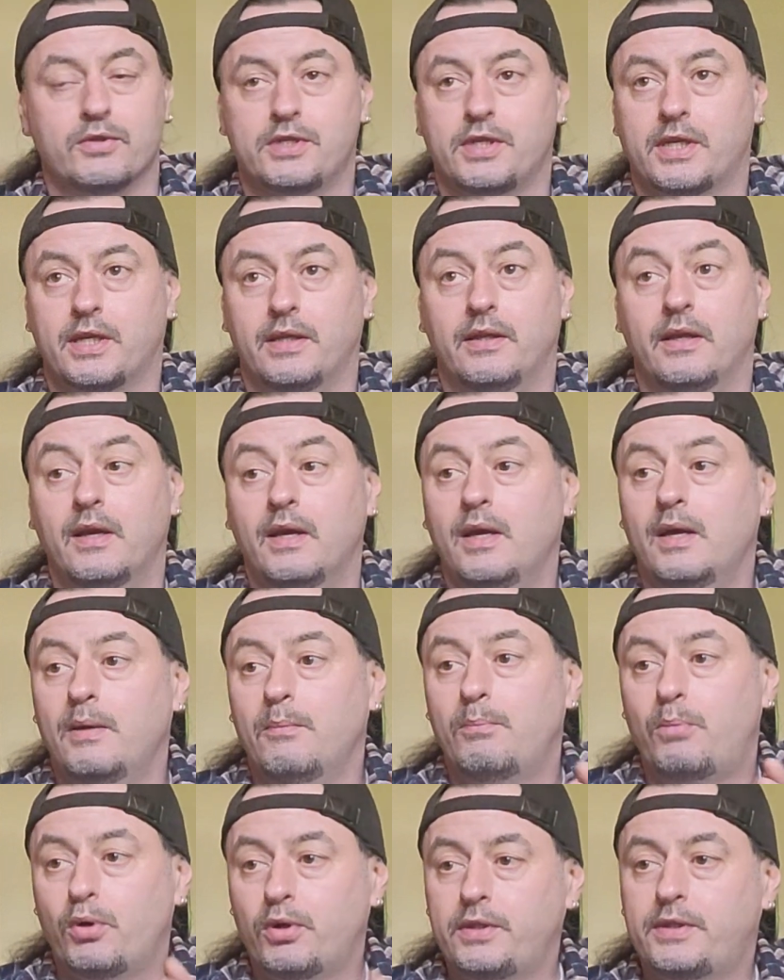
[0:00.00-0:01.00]
You can
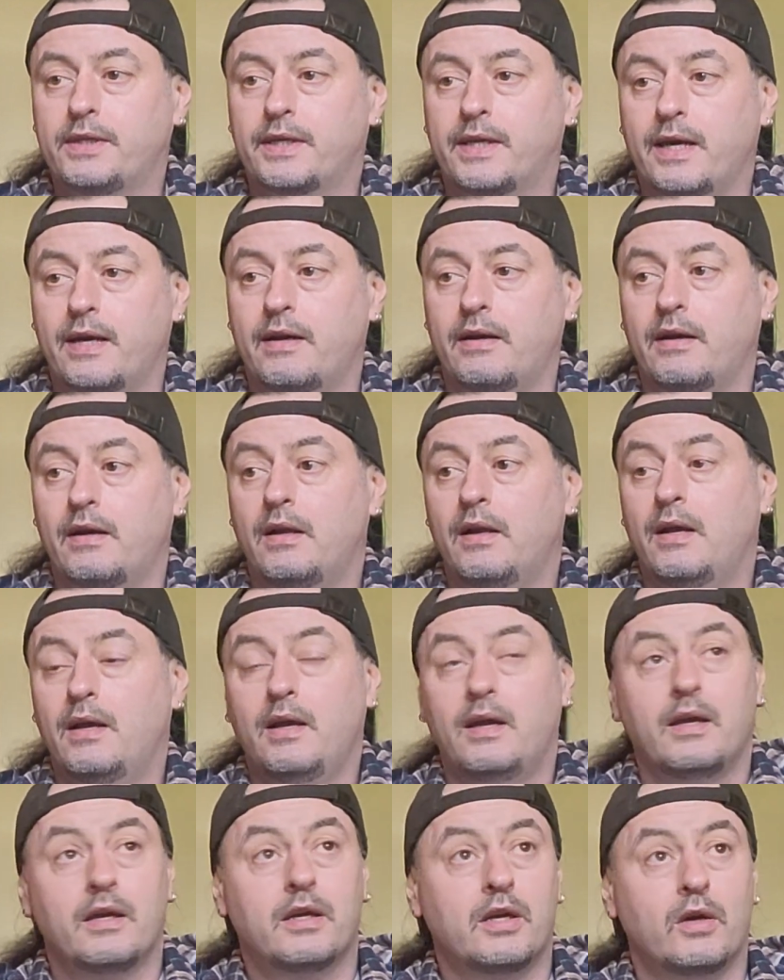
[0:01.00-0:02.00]
put it together,
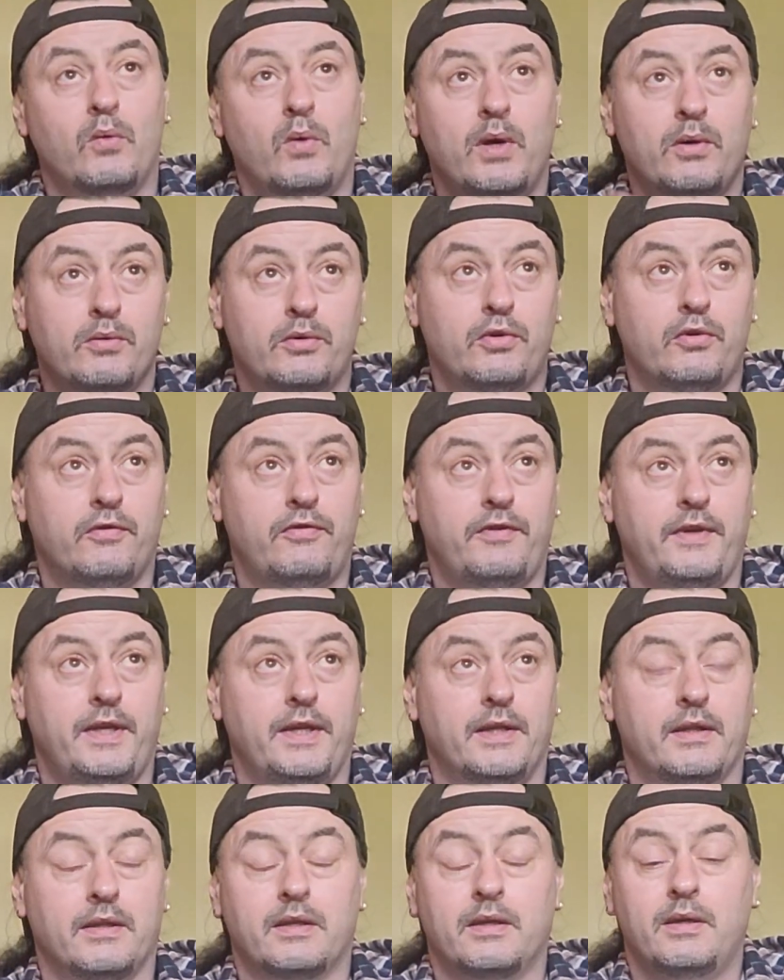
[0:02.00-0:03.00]
go out into a
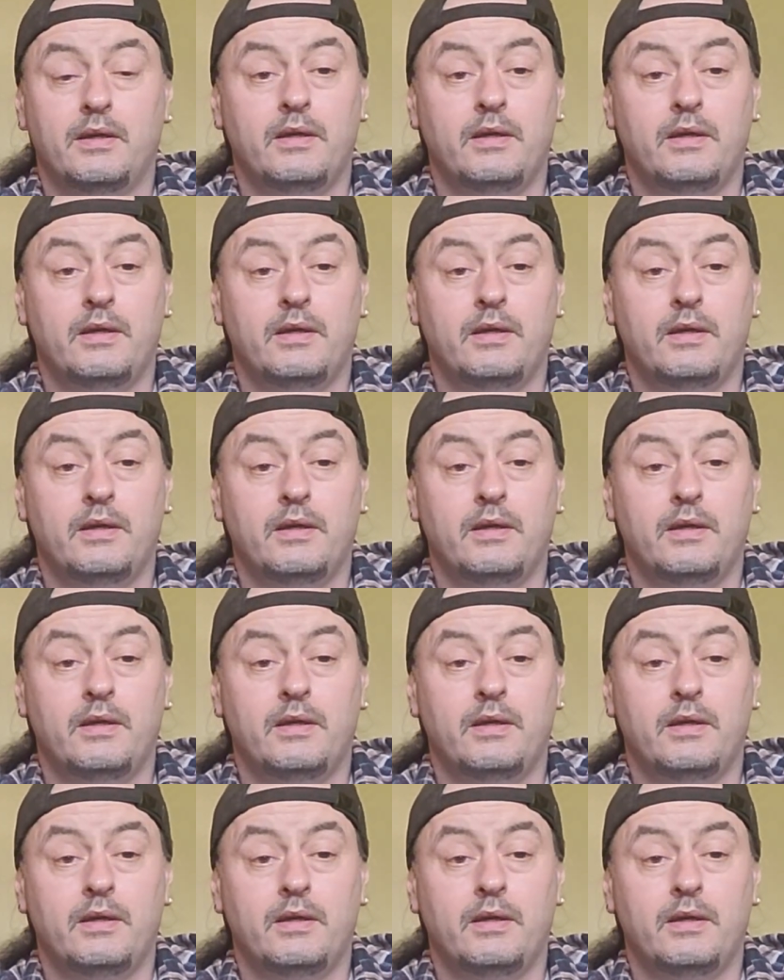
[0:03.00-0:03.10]
field,